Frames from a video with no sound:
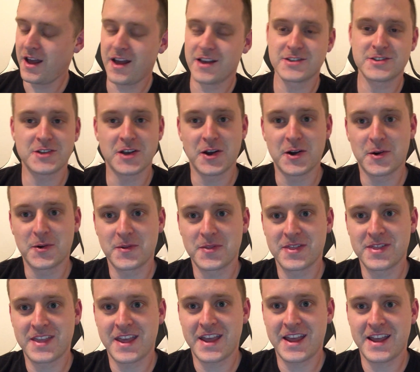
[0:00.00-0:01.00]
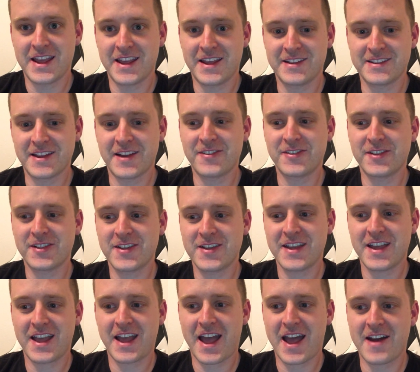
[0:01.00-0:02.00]
So they
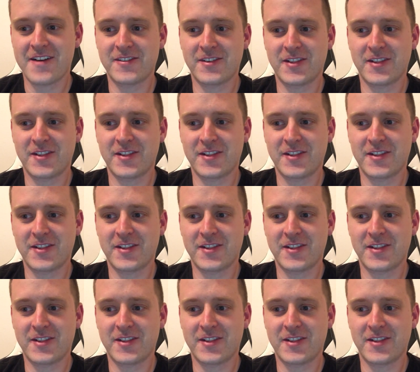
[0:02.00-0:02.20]
definitely have